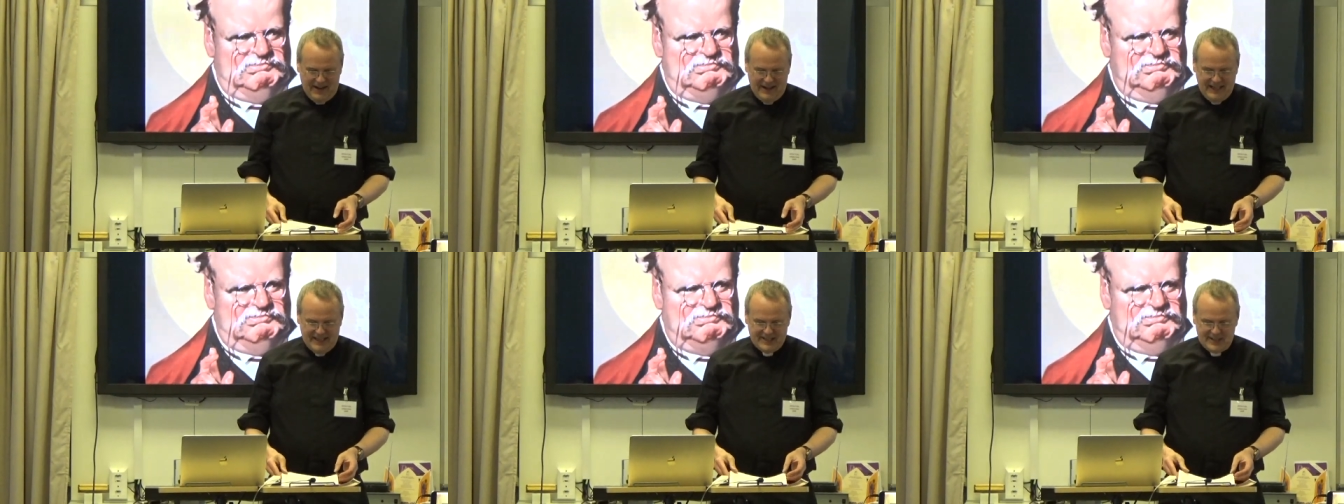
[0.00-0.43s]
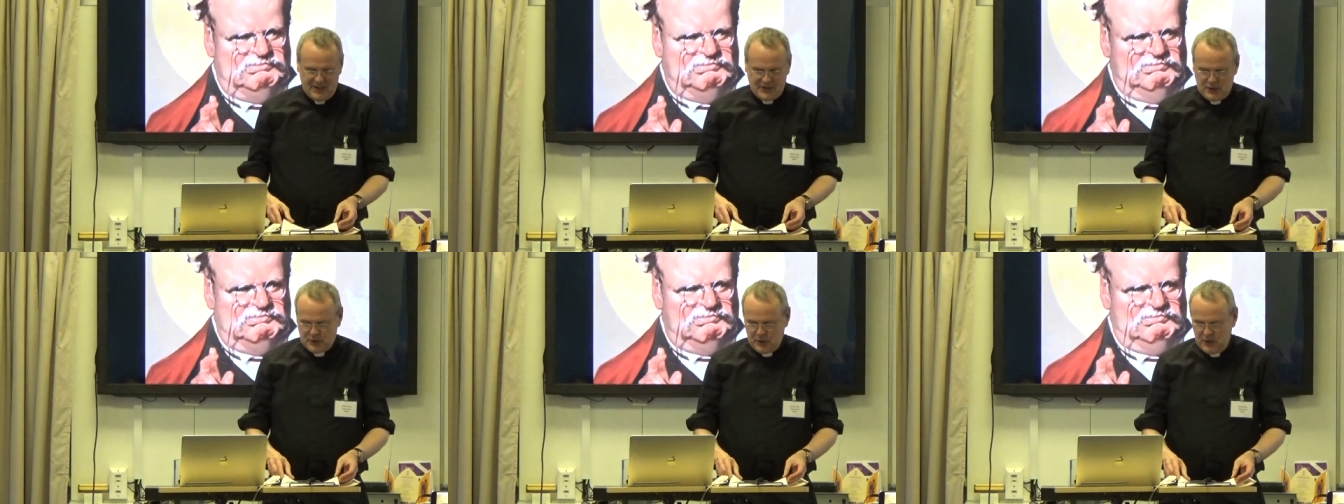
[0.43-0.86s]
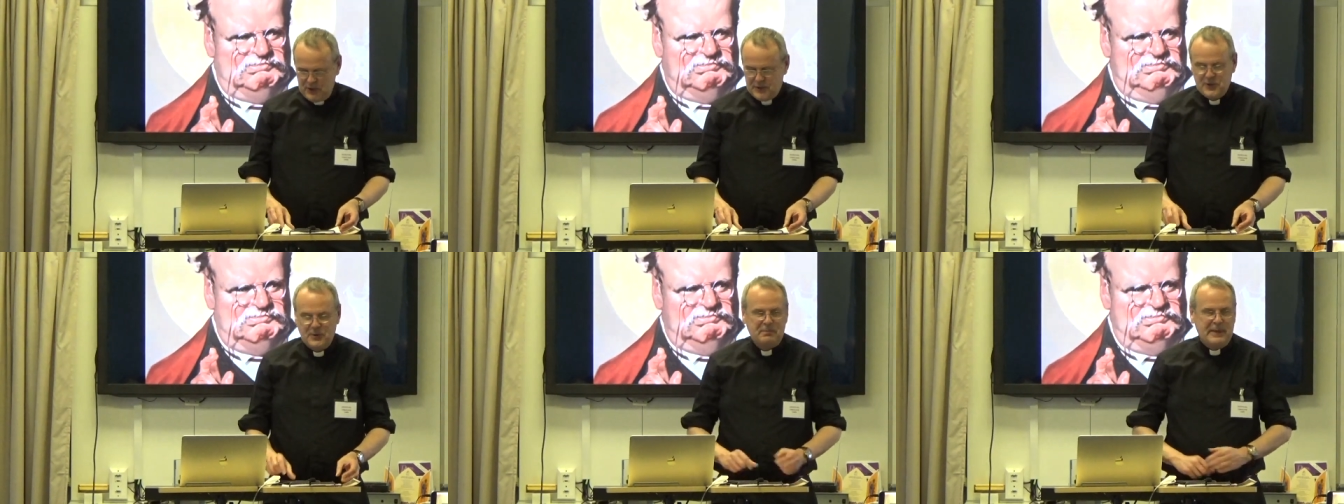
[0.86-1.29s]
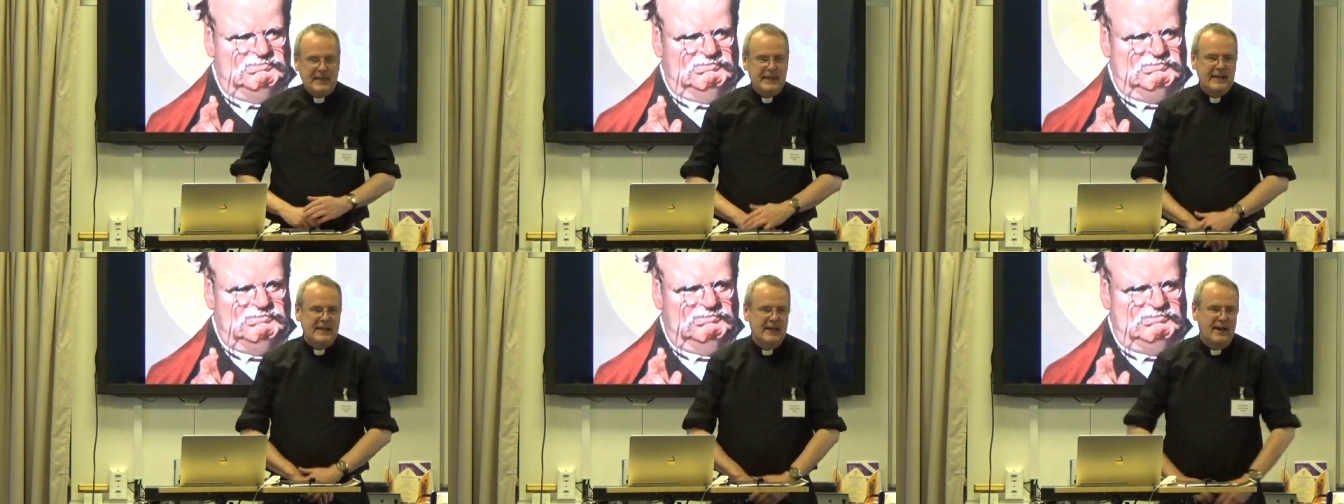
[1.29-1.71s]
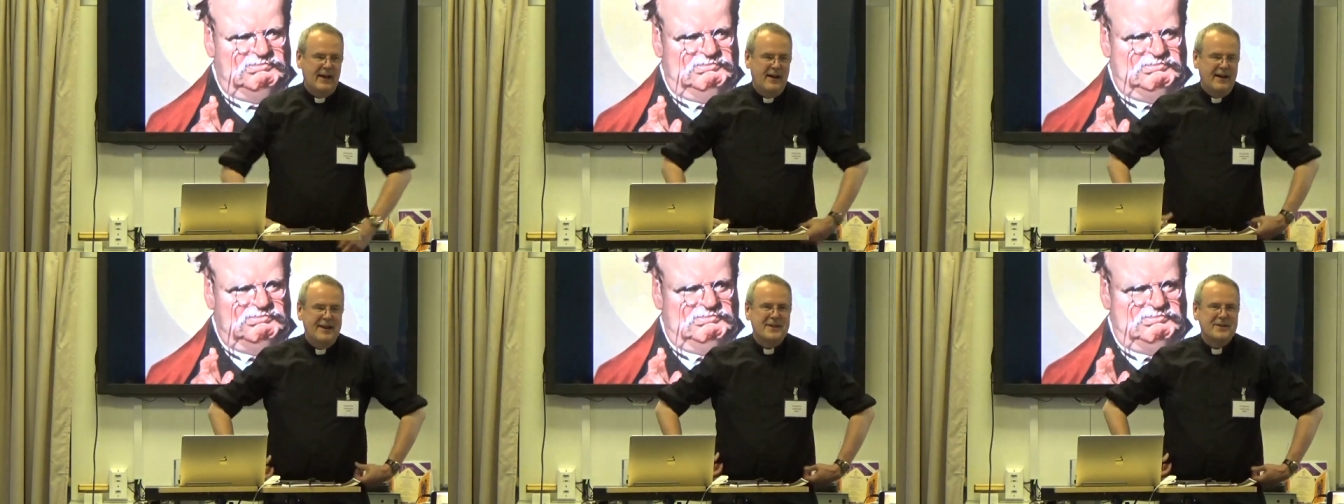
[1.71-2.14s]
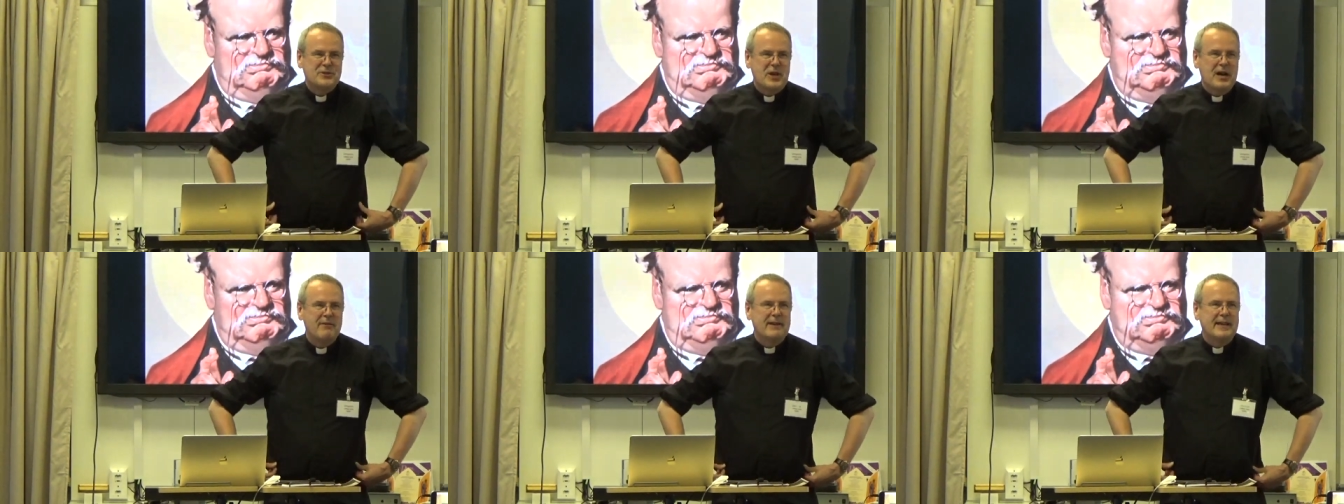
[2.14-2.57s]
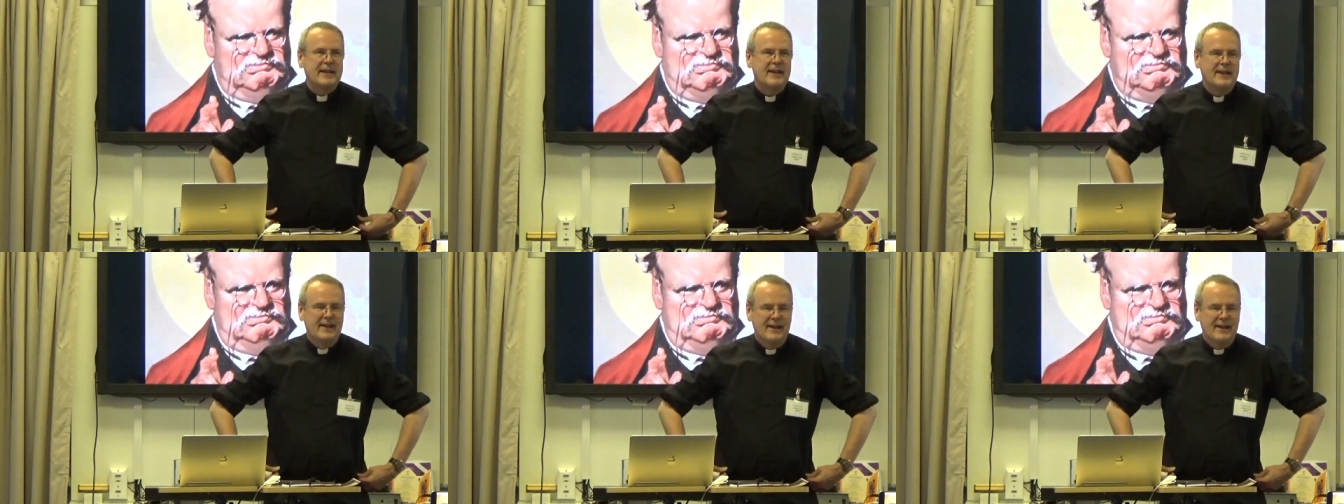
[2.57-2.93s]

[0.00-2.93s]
it's such a joy to be uh, sharing